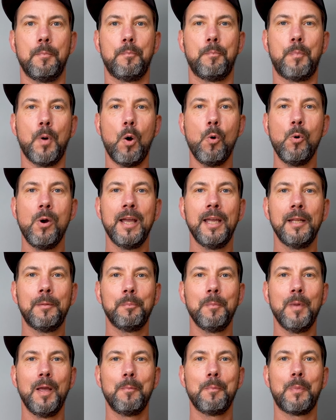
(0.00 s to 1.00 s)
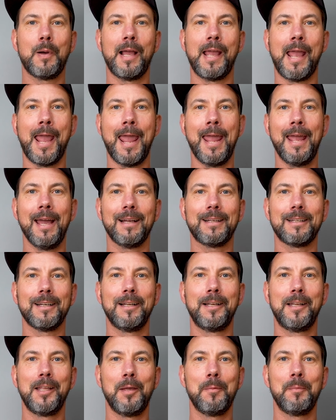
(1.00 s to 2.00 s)
Bow Hitman review by
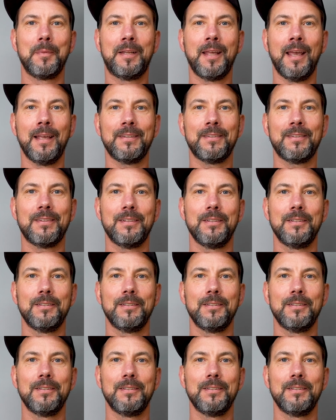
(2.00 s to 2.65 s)
AirGhandi.